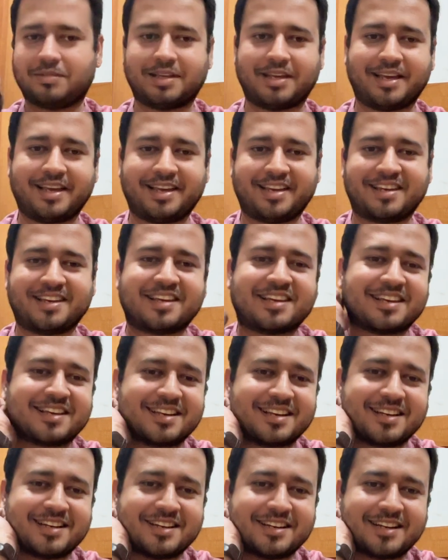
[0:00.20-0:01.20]
Hey,
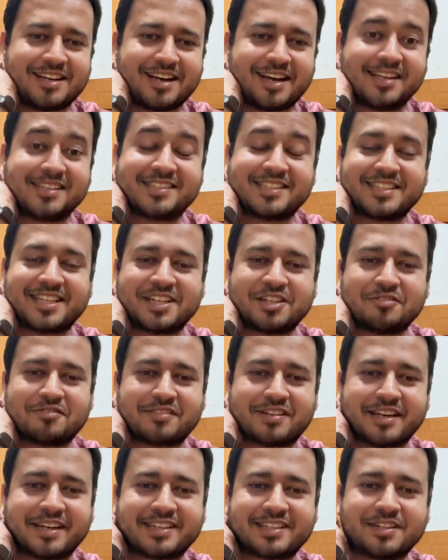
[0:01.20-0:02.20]
I see that you've
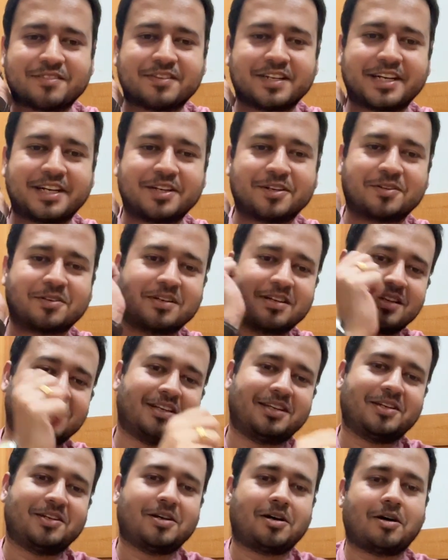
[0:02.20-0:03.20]
clicked the video.
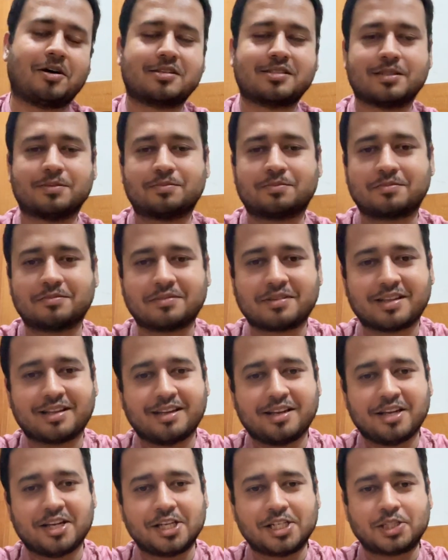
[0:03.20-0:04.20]
Awesome.
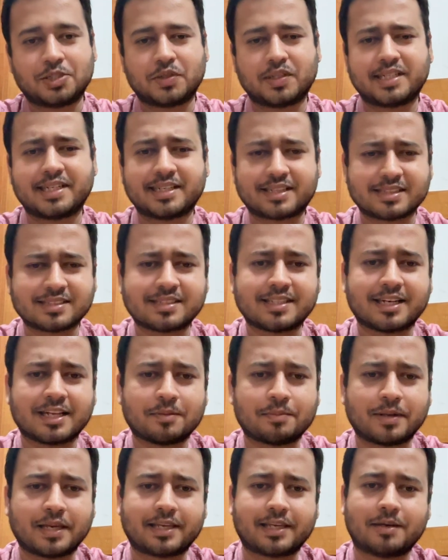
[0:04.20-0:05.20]
You are interested
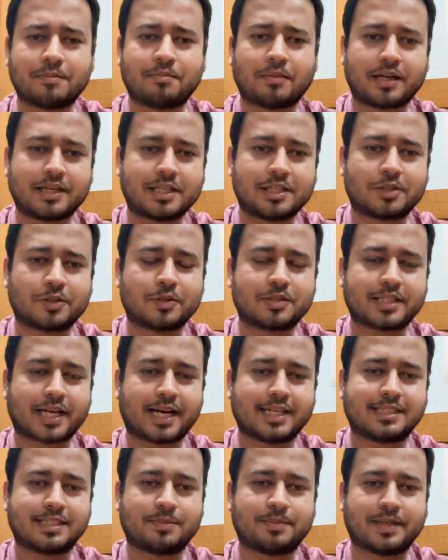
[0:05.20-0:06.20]
in making money through
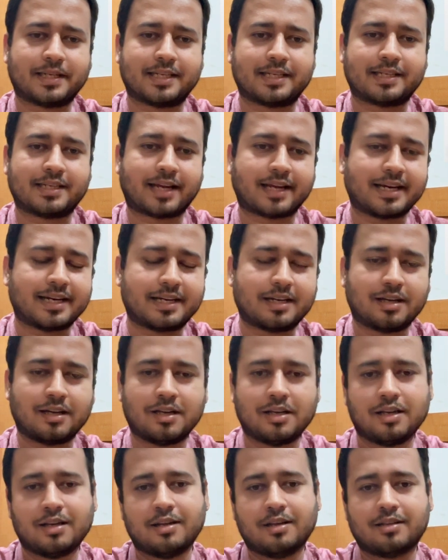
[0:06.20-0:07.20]
ChatGPT, right?
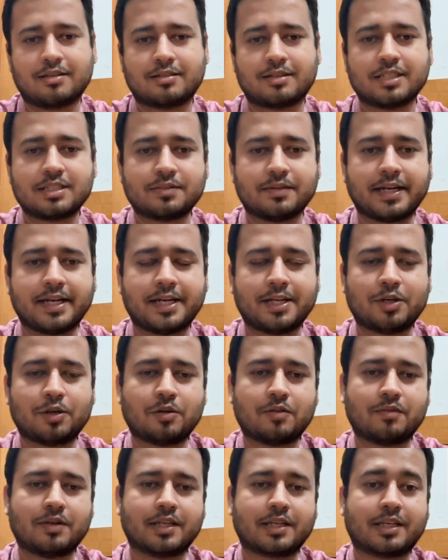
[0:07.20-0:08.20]
This
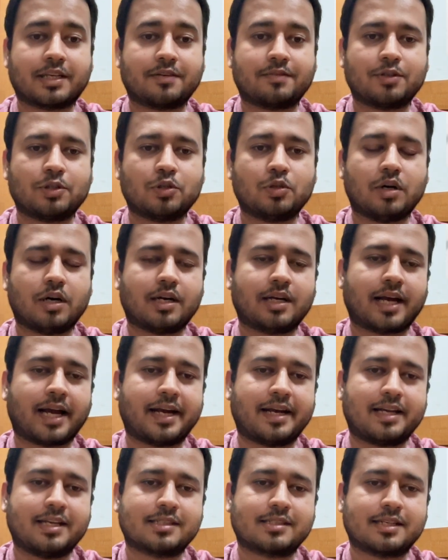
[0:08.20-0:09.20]
video will give you a
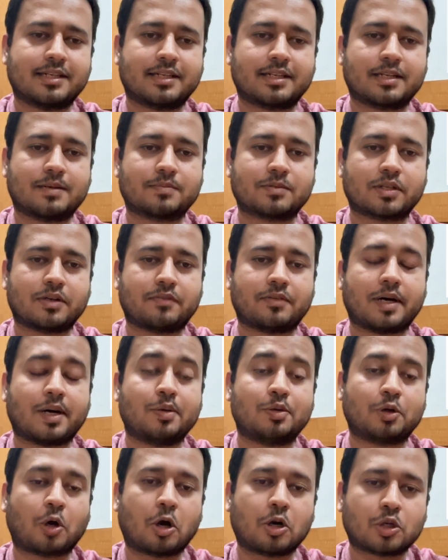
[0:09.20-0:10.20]
guidance in terms of how
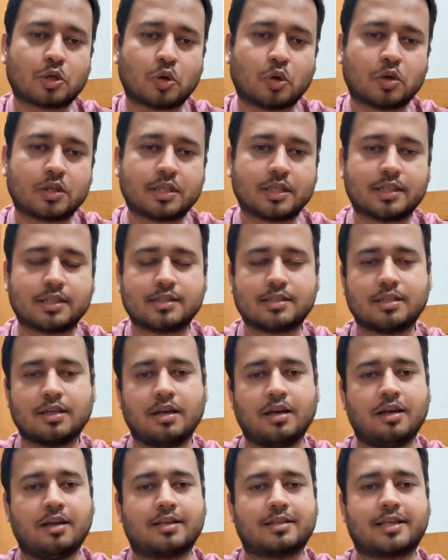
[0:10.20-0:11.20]
non-coders
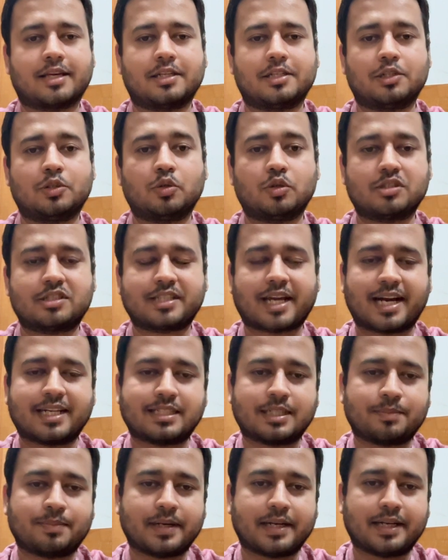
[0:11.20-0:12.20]
can use
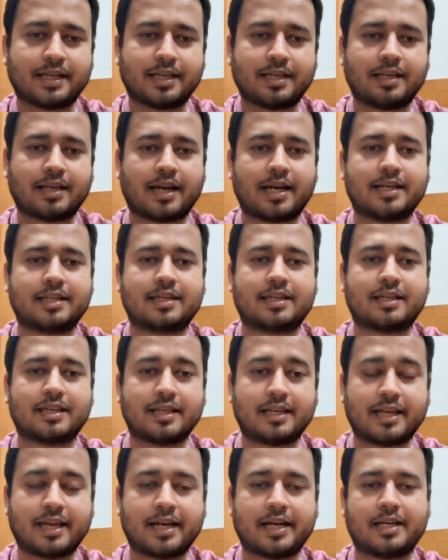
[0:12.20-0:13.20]
ChatGPT and
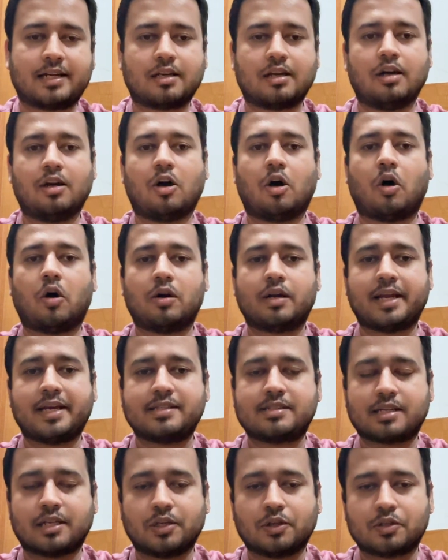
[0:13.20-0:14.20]
create
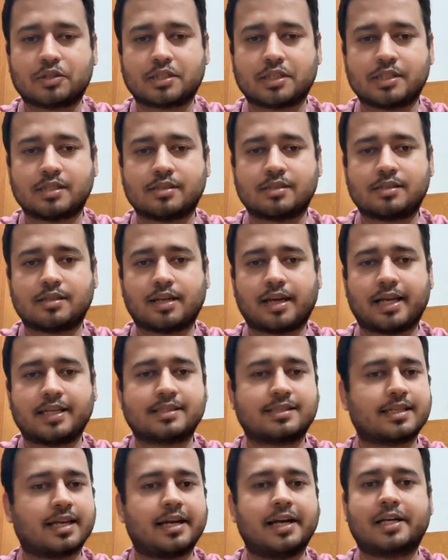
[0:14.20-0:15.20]
online solutions and
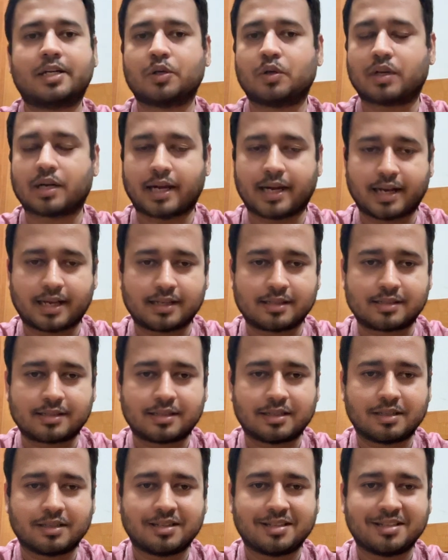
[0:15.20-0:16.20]
sell it to
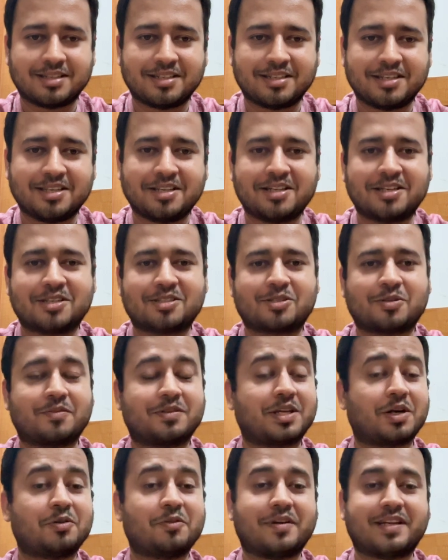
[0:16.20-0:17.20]
clients. So
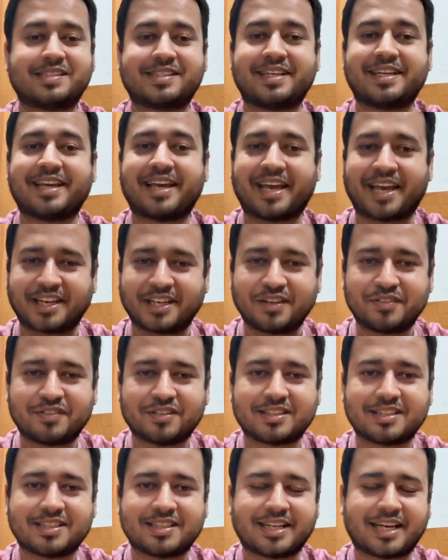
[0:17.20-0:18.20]
without wasting any
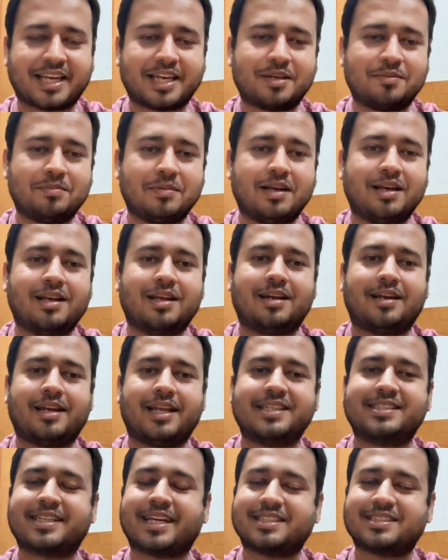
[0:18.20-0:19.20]
further time,
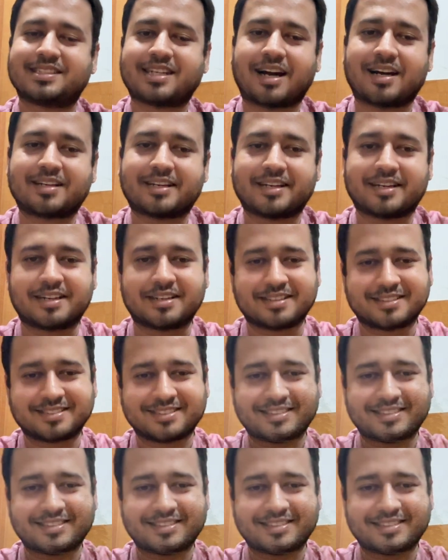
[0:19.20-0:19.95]
let's get started.